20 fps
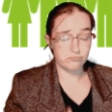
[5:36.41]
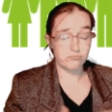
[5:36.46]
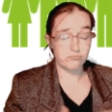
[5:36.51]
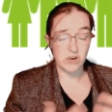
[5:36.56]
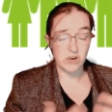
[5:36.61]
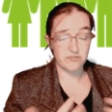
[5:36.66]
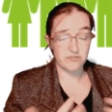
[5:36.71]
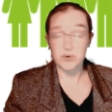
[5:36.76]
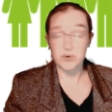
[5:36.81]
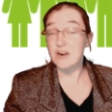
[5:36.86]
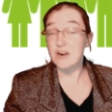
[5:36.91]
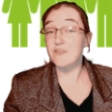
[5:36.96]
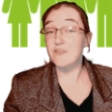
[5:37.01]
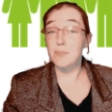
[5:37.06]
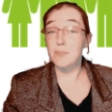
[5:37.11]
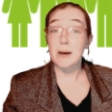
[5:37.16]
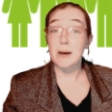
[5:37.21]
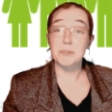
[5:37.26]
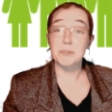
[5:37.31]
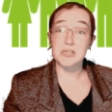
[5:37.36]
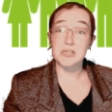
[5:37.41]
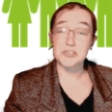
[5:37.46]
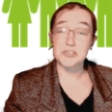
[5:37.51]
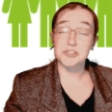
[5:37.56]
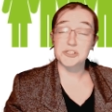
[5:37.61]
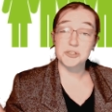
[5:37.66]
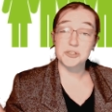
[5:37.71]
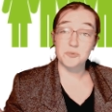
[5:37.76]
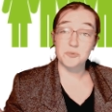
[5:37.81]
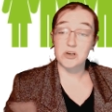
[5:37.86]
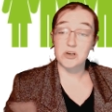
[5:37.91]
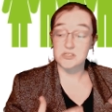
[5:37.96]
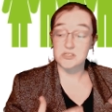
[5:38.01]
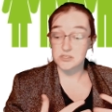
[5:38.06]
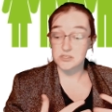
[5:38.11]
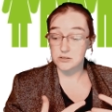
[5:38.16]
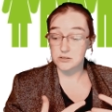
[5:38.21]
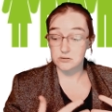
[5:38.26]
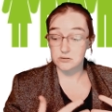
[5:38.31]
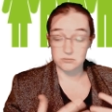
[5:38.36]
of whatever population you want
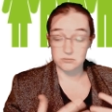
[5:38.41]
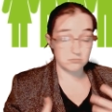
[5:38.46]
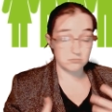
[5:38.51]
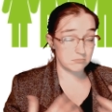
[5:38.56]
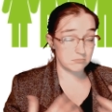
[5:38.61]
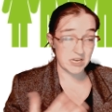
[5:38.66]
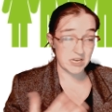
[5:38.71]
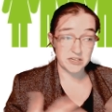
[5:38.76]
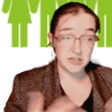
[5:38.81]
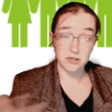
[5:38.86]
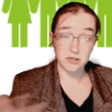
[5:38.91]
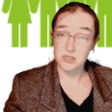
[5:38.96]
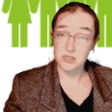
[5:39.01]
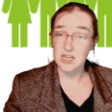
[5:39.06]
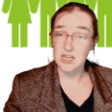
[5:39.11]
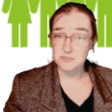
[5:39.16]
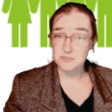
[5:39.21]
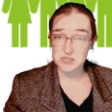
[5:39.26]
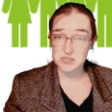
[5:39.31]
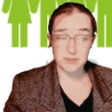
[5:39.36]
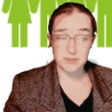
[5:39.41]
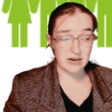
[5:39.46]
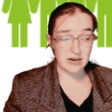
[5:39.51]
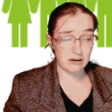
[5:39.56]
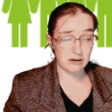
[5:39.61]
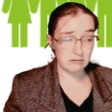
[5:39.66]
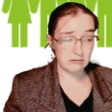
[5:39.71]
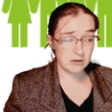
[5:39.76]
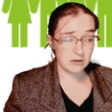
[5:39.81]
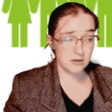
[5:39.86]
to make your claims about,